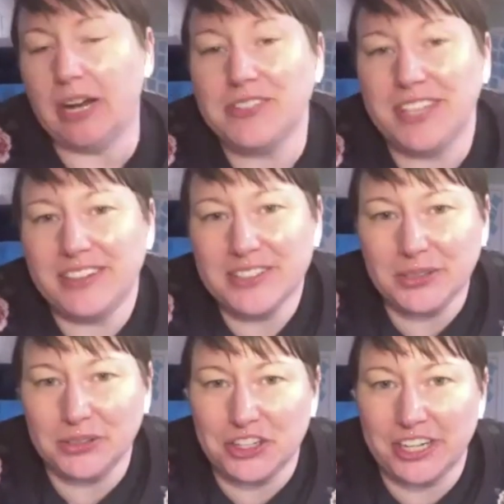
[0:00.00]
who are outside
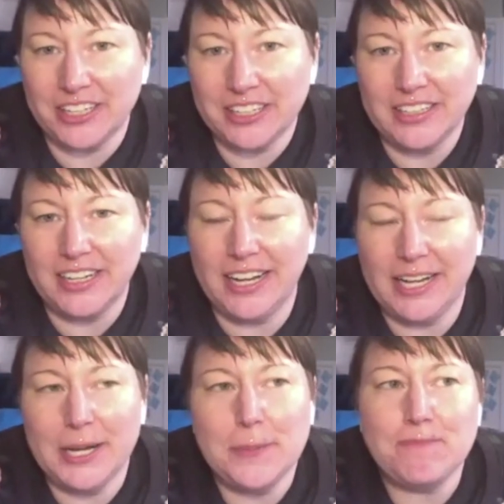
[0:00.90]
this culture
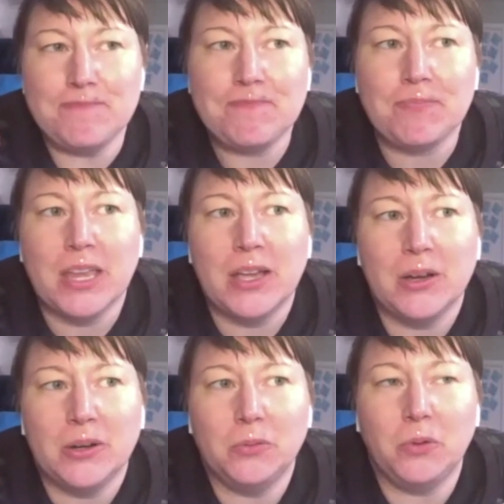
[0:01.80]
um,
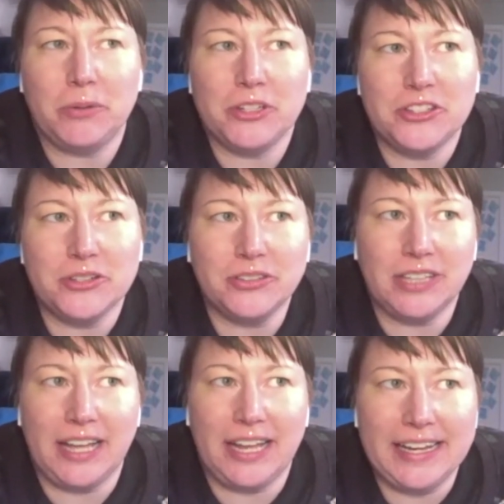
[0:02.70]
what would you
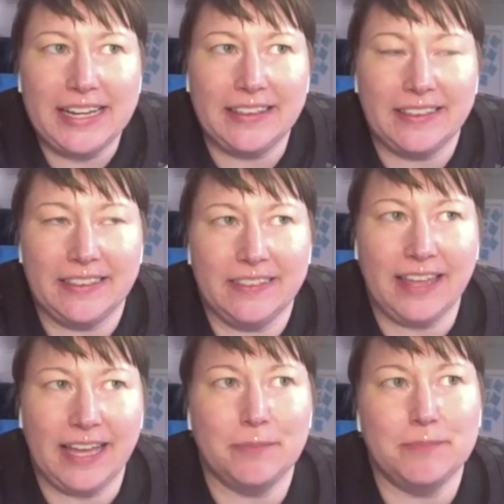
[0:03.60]
like
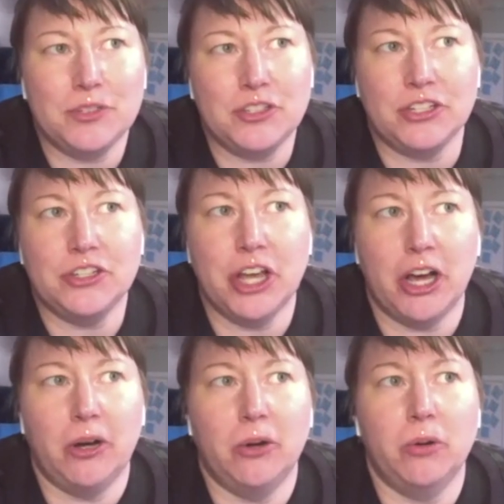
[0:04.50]
them to
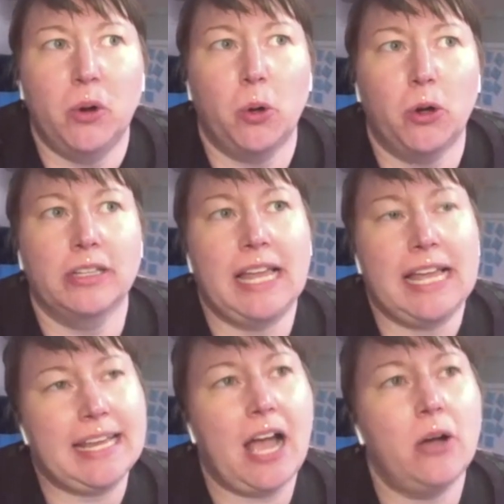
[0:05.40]
know or
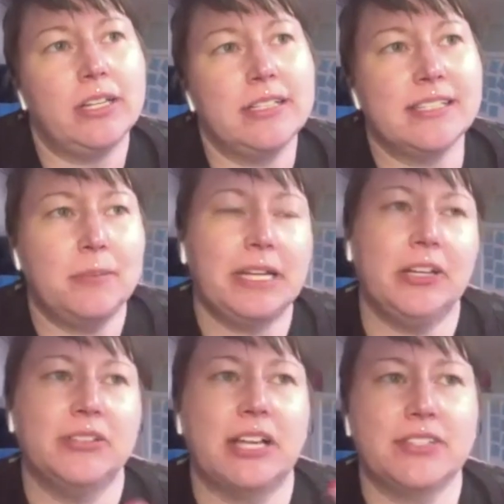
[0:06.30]
like how can
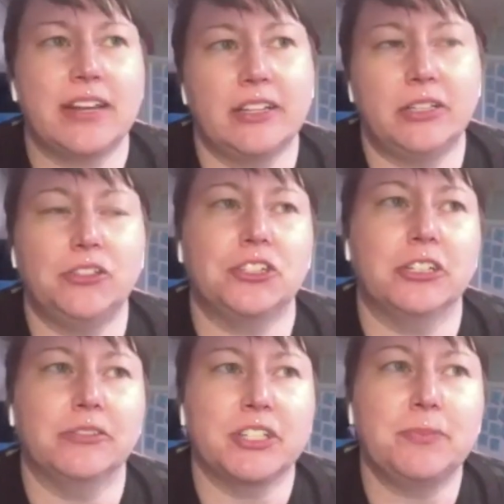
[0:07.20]
somebody who's outside of the
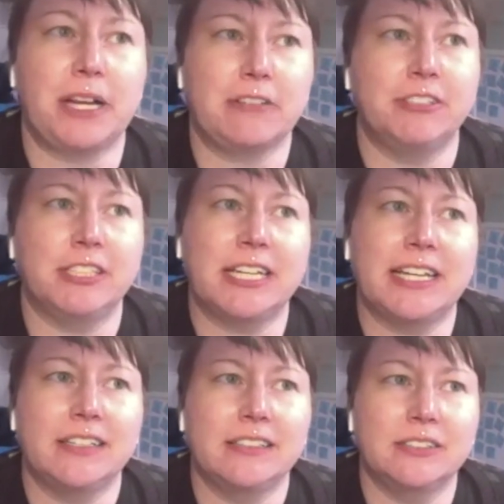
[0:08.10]
culture
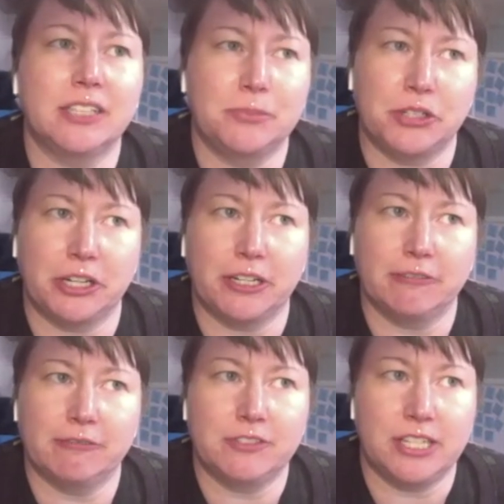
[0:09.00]
respectfully
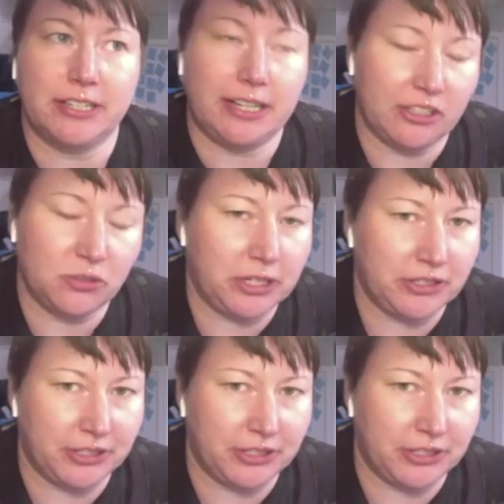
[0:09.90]
observe dia de los